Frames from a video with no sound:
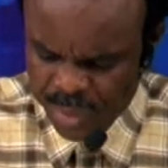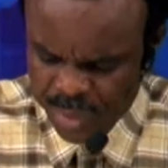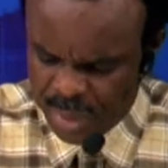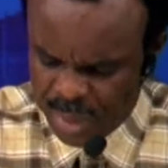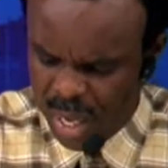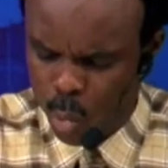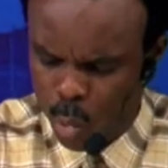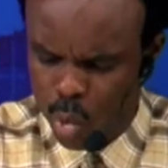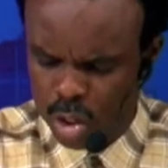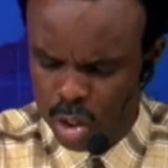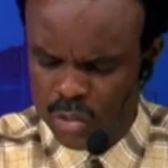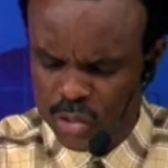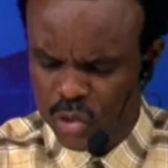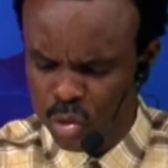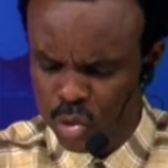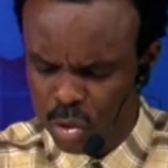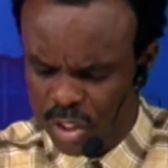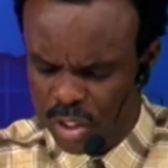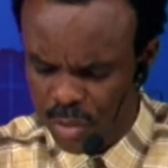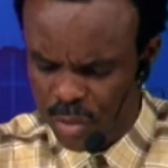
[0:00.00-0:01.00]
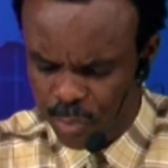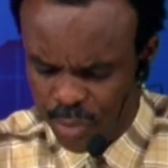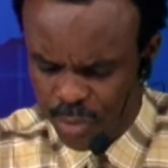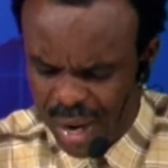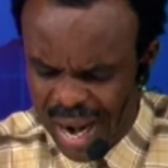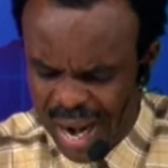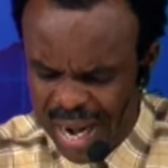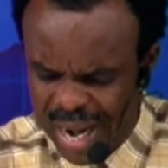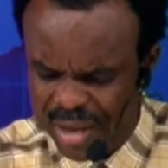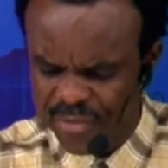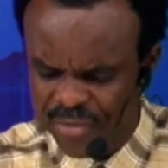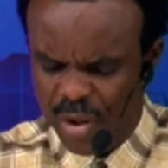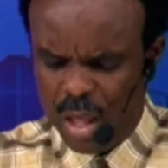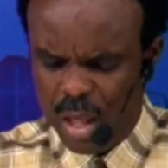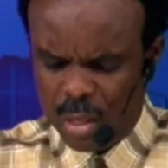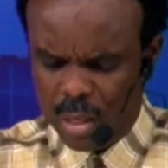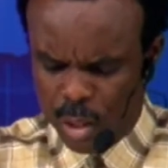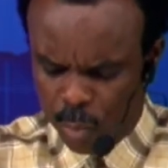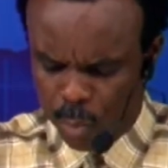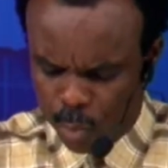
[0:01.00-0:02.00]
That once you deprive
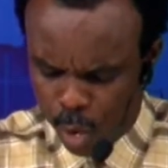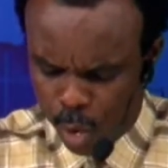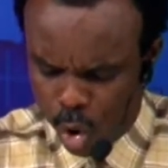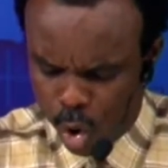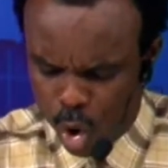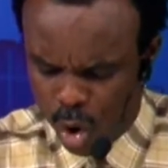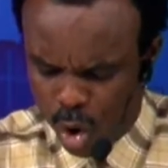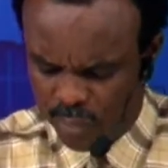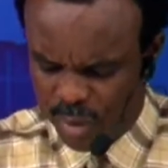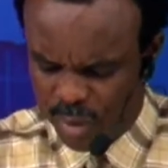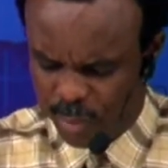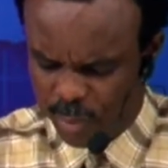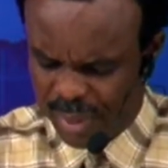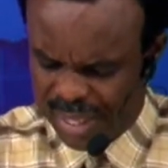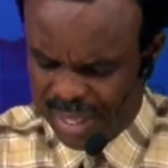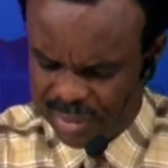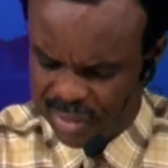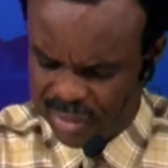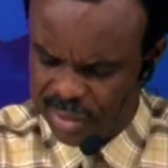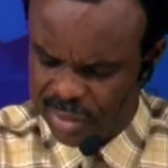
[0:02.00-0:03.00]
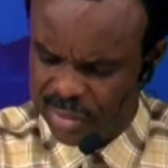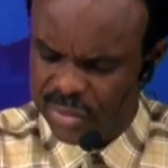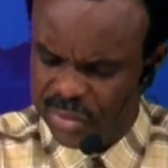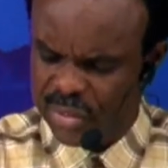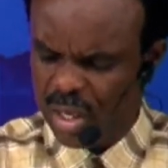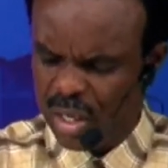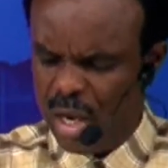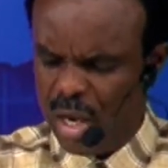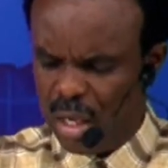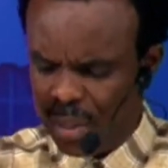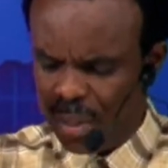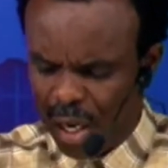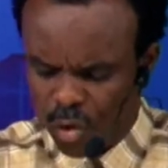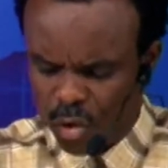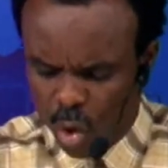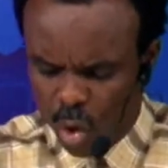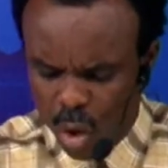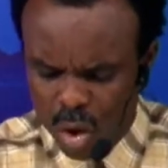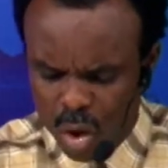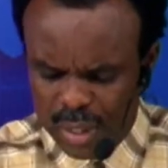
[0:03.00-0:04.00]
the poor of the blessings that
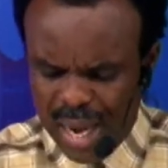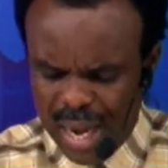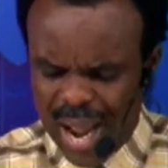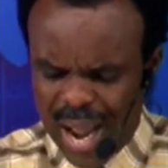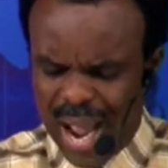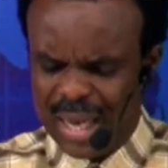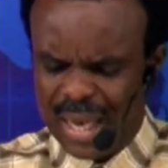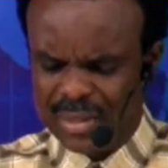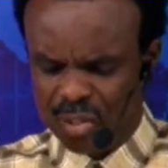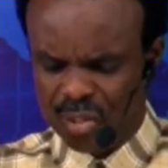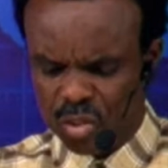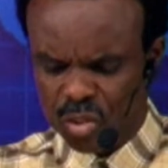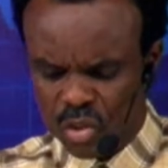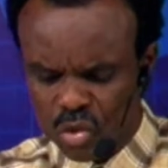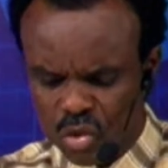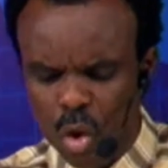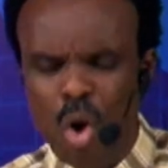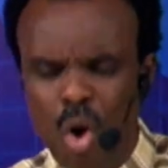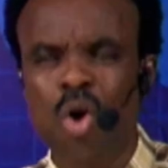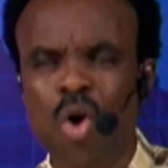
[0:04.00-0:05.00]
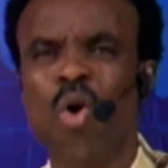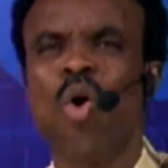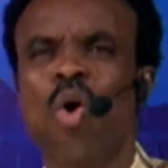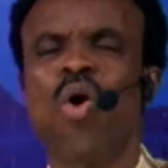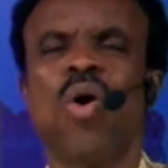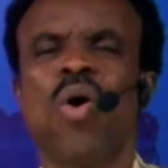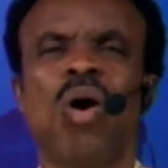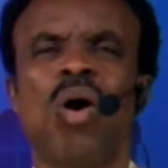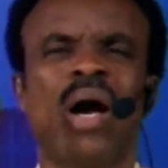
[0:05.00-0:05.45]
God has in stock